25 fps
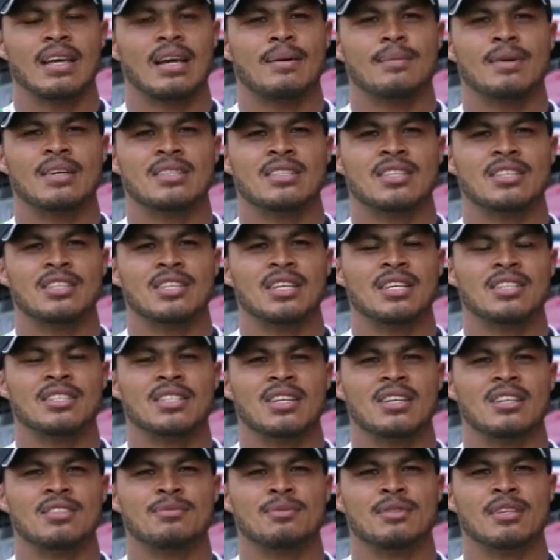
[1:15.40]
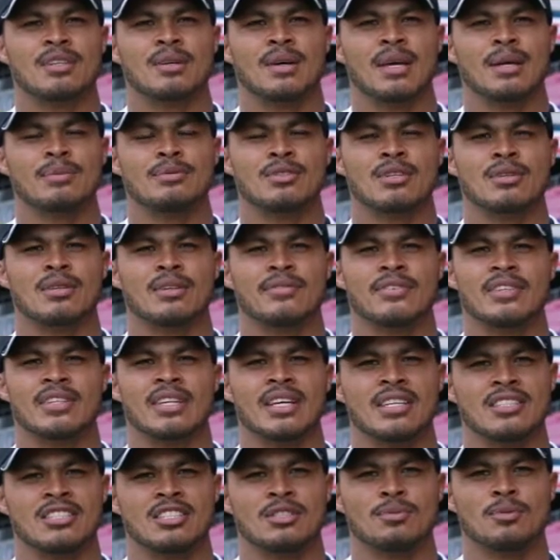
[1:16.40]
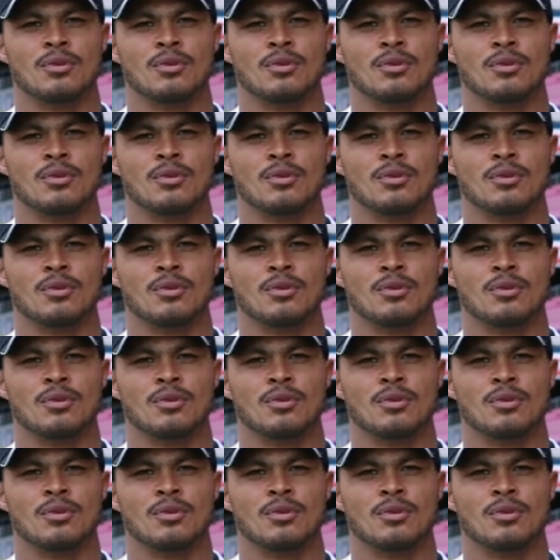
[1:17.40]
Yeah, I must say DHL has been an absolutely fantastic